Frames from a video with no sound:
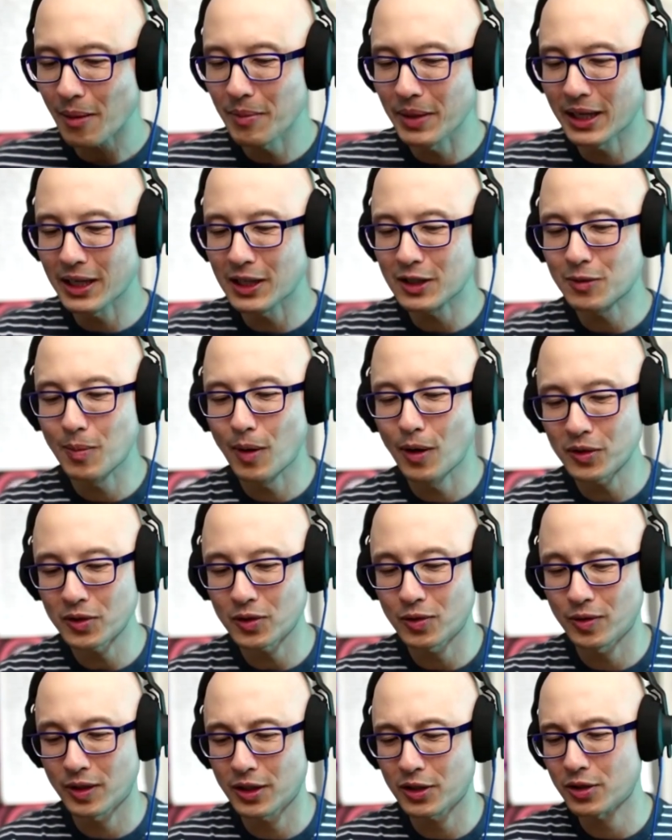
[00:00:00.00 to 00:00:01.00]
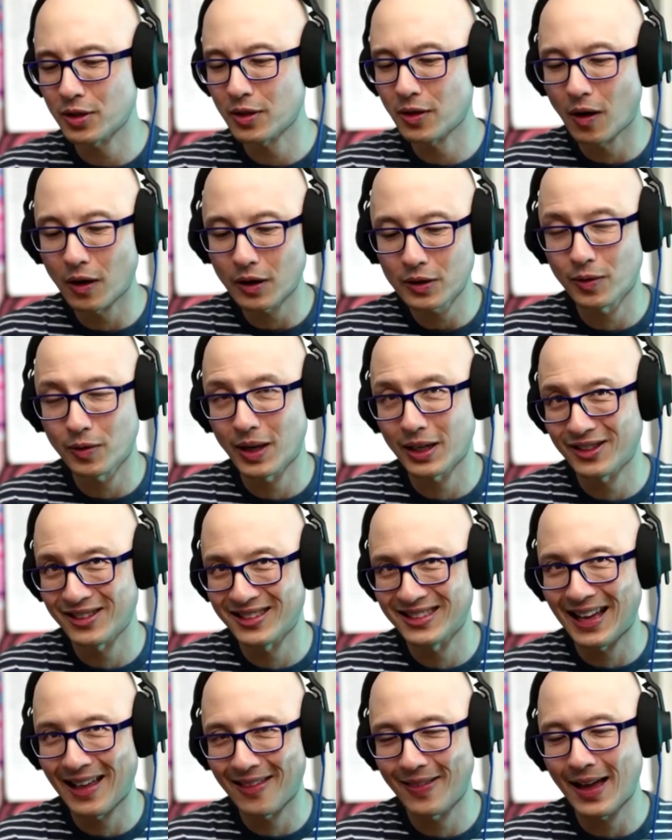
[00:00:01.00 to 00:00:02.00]
Because most traditional art
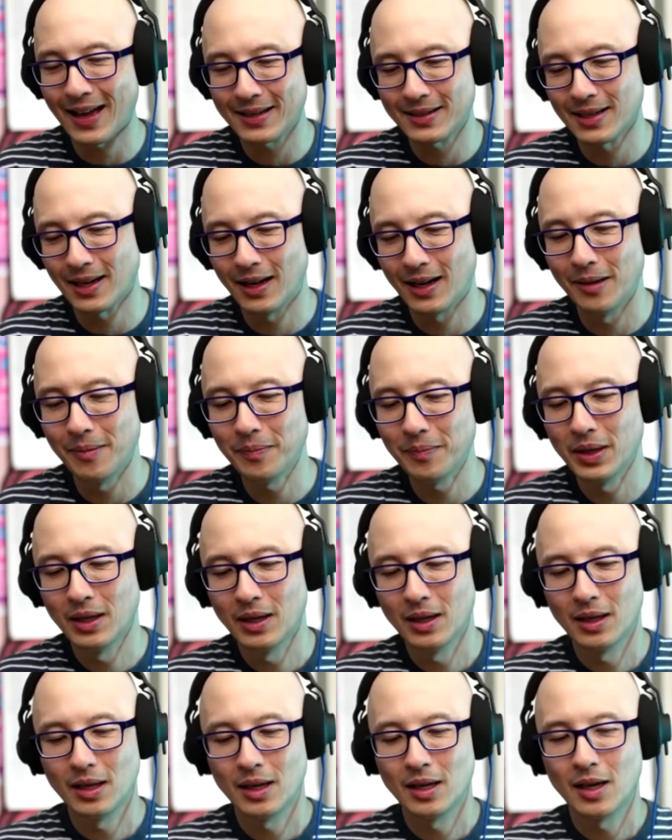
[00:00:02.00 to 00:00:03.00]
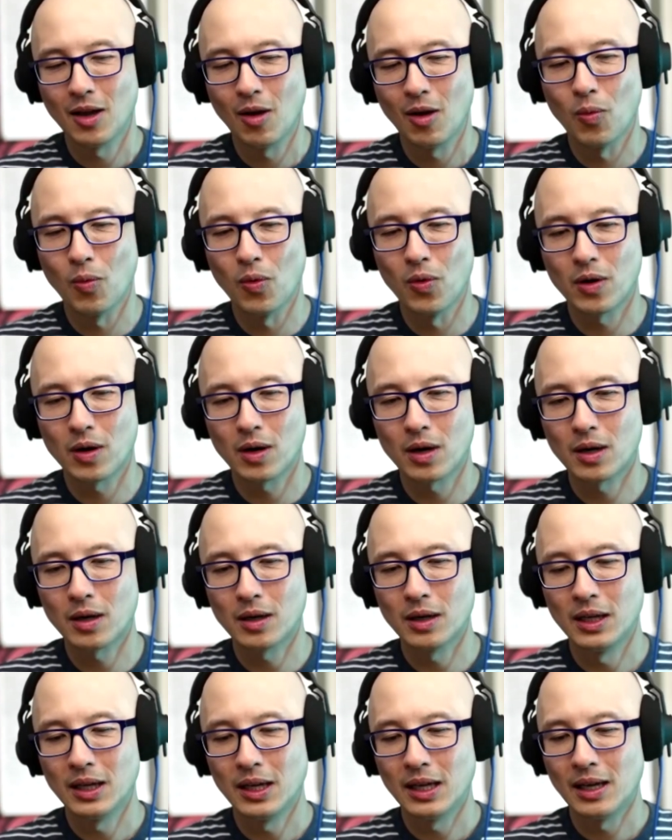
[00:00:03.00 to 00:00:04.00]
directors at that time
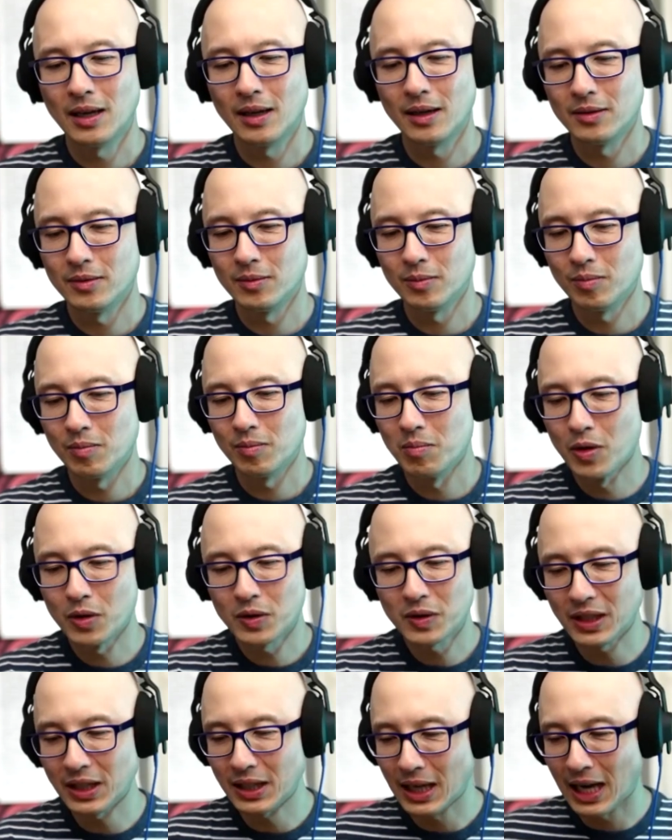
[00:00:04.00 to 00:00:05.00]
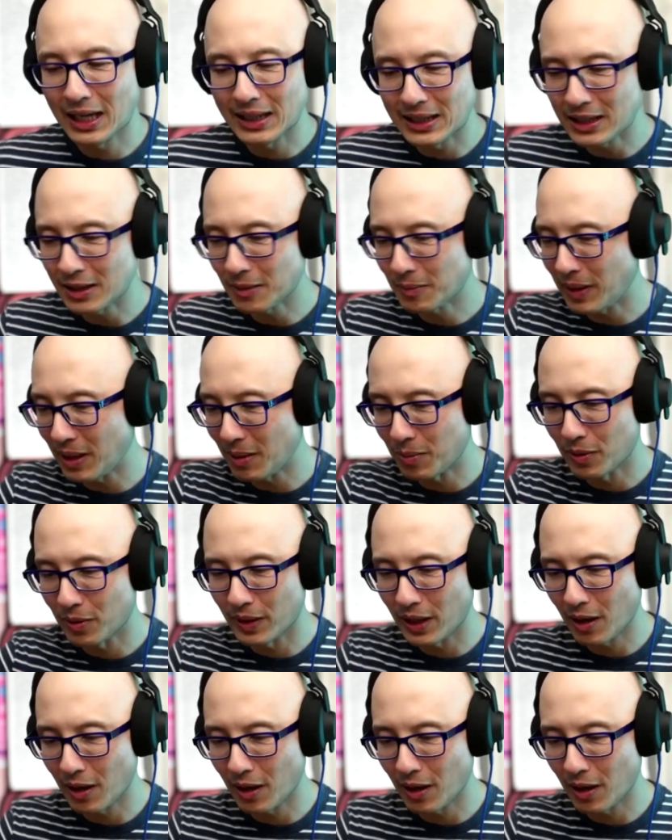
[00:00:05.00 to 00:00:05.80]
were mostly idea people.